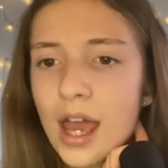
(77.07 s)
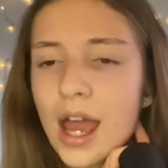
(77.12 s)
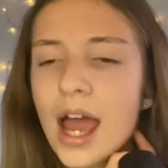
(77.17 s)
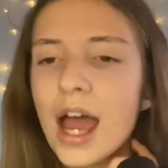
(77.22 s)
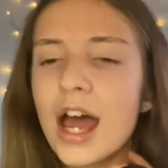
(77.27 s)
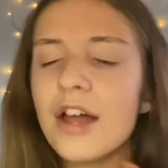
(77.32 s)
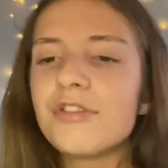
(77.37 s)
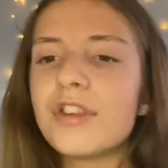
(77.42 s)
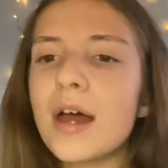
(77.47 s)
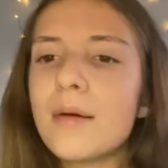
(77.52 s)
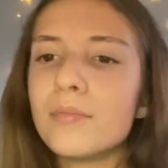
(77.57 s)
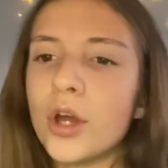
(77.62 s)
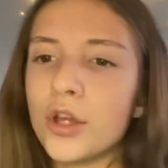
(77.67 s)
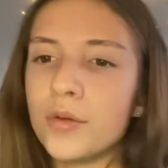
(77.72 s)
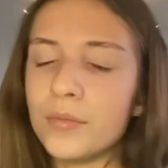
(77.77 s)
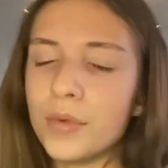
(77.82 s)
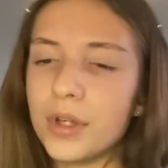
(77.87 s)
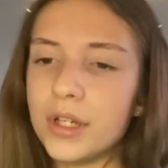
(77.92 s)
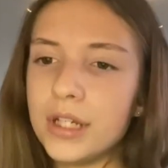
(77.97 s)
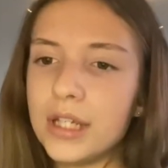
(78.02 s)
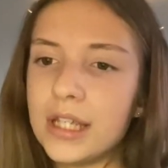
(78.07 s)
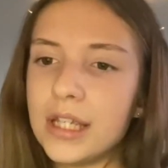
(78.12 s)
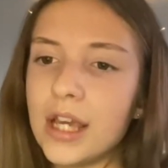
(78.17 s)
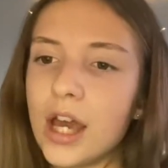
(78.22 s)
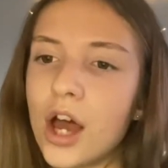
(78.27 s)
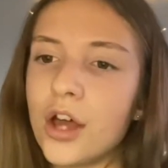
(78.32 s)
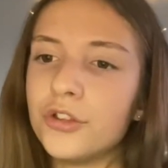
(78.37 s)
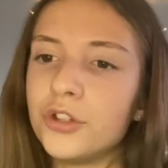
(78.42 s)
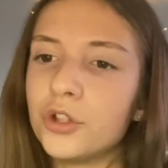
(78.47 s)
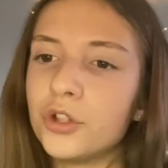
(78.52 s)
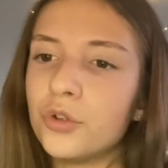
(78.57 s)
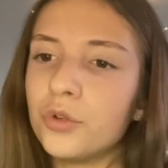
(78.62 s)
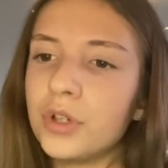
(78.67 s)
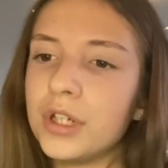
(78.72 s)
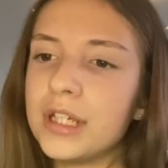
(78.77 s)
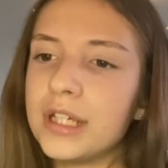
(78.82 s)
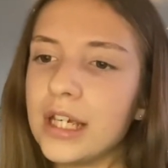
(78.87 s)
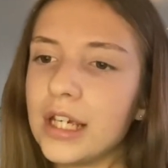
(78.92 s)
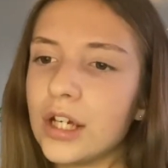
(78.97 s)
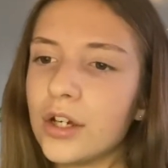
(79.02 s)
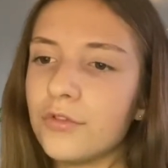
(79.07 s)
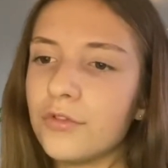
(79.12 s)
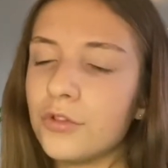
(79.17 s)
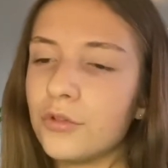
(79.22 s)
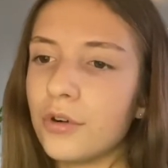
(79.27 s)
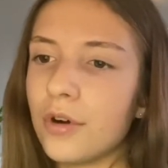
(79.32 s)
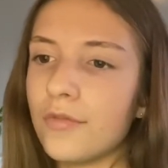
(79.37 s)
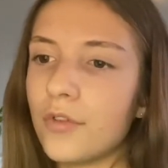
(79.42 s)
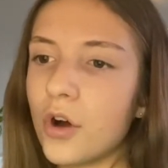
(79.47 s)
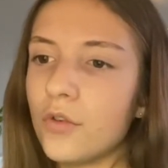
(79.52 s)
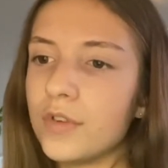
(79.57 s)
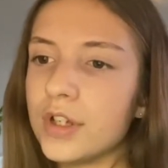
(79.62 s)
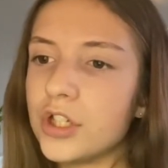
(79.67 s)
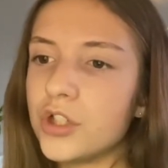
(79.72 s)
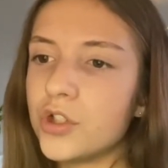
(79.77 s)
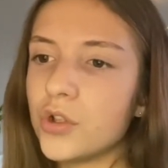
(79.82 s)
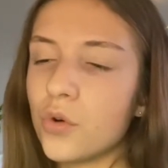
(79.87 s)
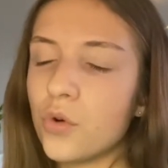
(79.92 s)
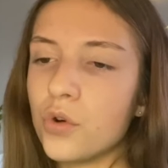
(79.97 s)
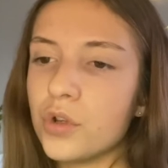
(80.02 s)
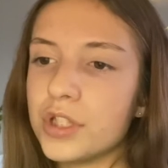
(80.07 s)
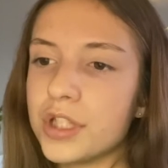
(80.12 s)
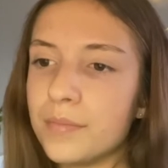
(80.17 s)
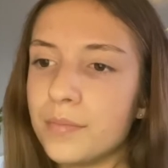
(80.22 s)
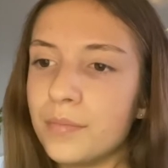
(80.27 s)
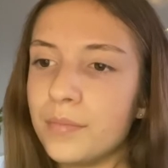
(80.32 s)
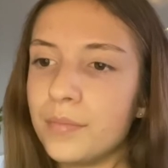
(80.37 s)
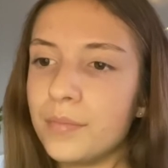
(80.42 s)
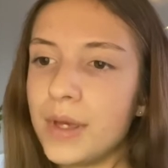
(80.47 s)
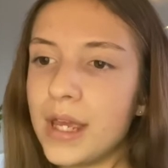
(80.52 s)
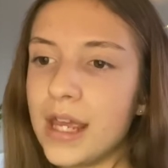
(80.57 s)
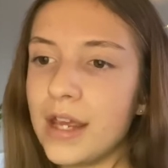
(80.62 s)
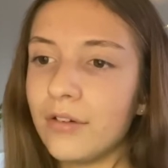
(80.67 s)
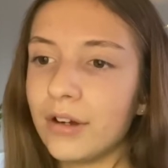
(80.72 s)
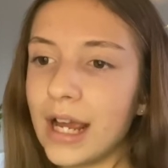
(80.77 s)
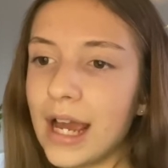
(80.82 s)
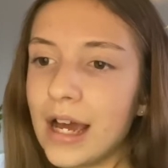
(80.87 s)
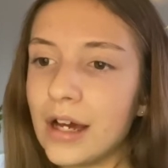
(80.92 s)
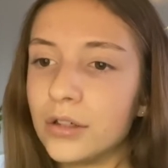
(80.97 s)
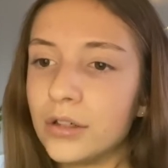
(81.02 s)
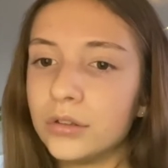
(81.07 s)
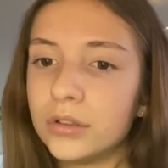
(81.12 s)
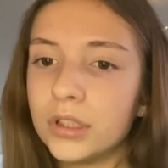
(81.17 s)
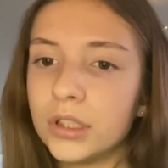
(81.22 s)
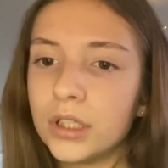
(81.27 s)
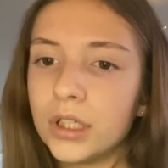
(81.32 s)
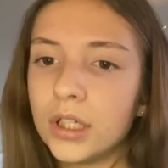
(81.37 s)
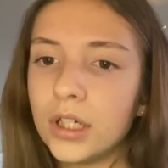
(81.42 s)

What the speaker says: At that moment, he heard the creaking of the revolving doors and, peering out,